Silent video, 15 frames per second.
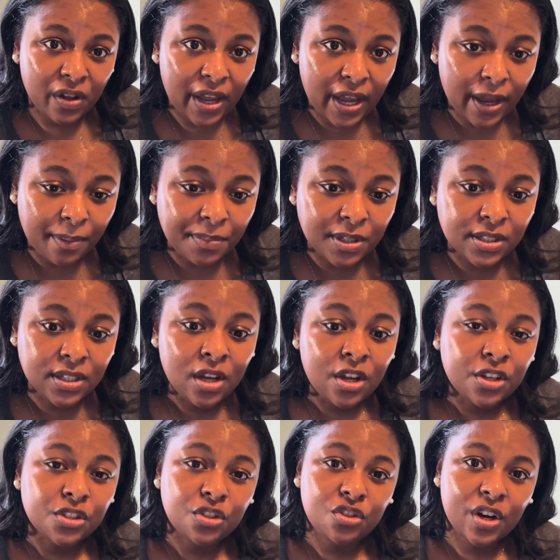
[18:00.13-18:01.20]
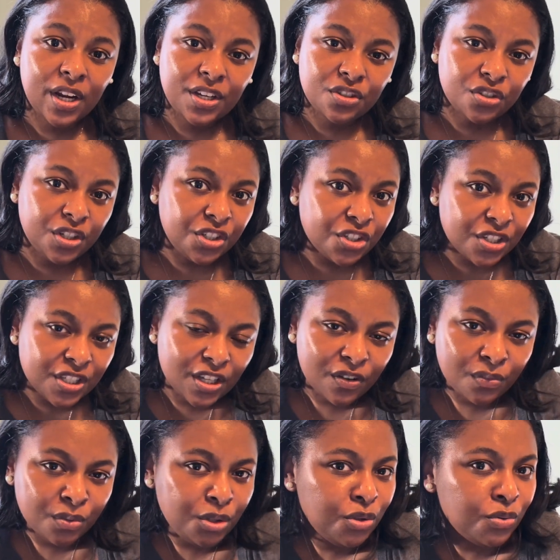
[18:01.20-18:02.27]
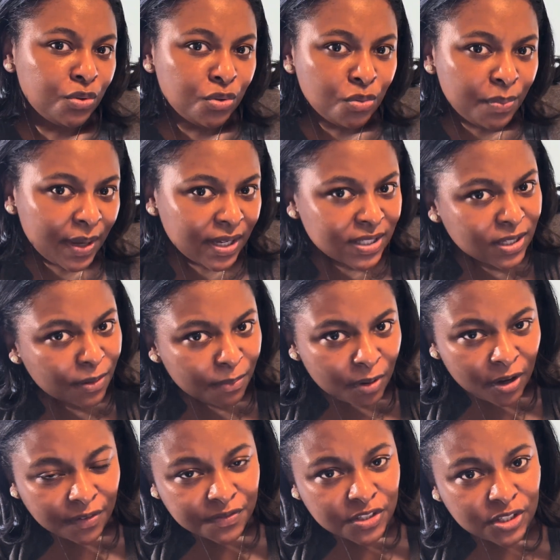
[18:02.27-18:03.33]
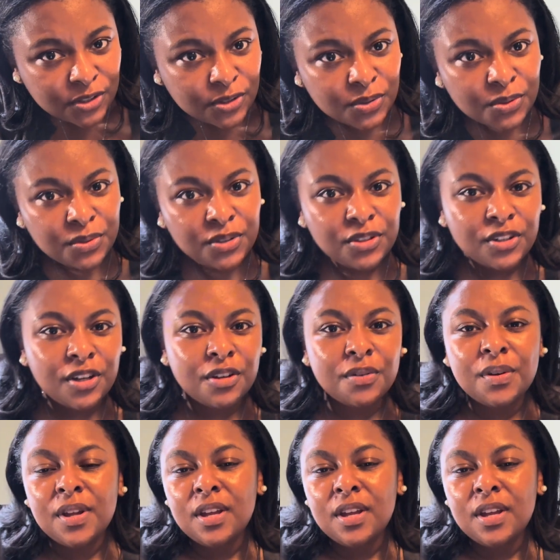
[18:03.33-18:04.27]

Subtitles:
habits. So try and treat yourself when you do pay something off too, you know?